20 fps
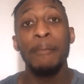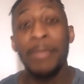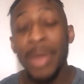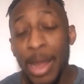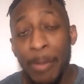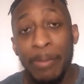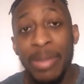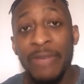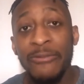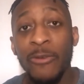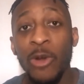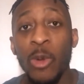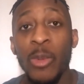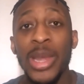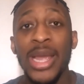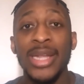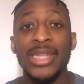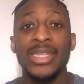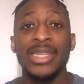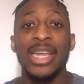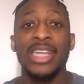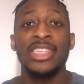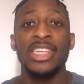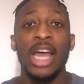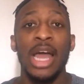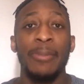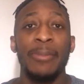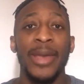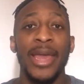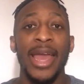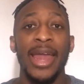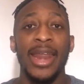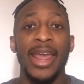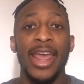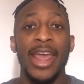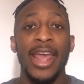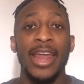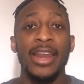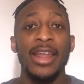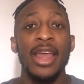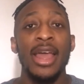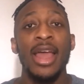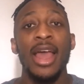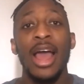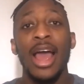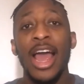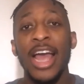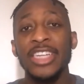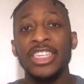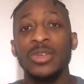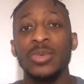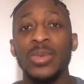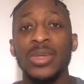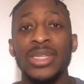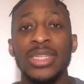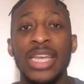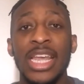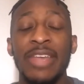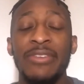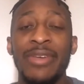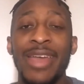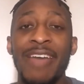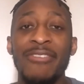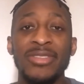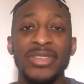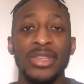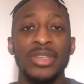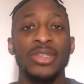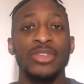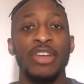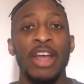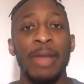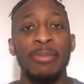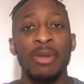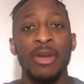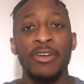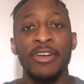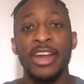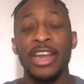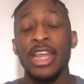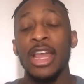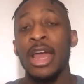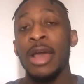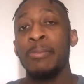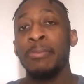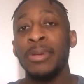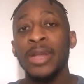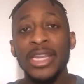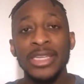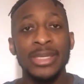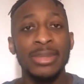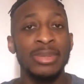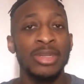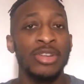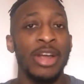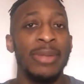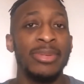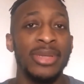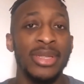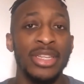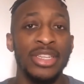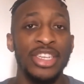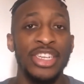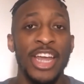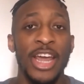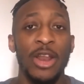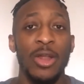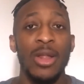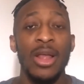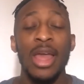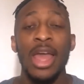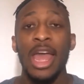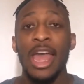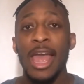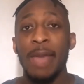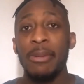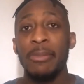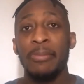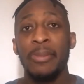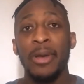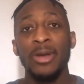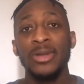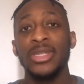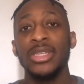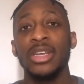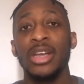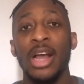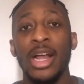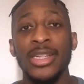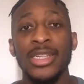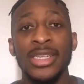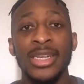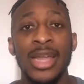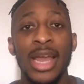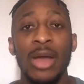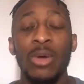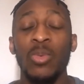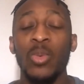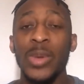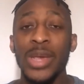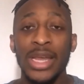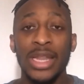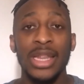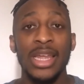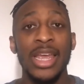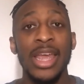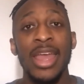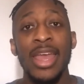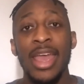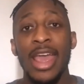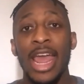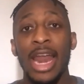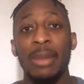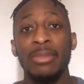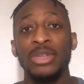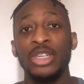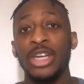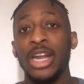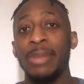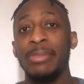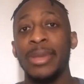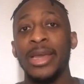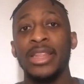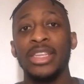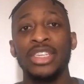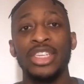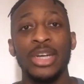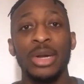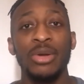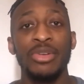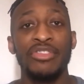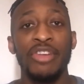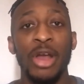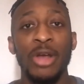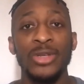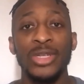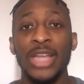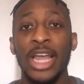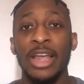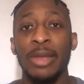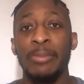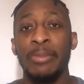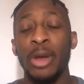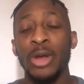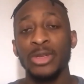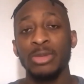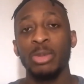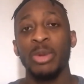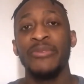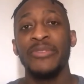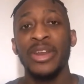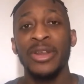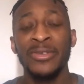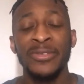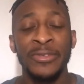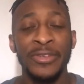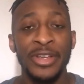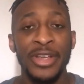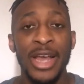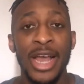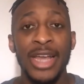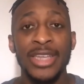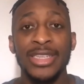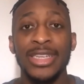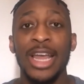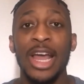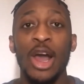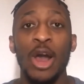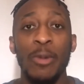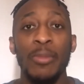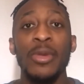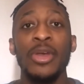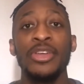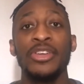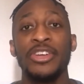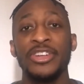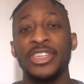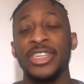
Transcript: But before we get to that topic at hand, I just want to say if you haven't subscribed already, please subscribe to this channel. I've been posting content out weekly and I'm trying to make this channel grow so I can post more videos for you guys to help your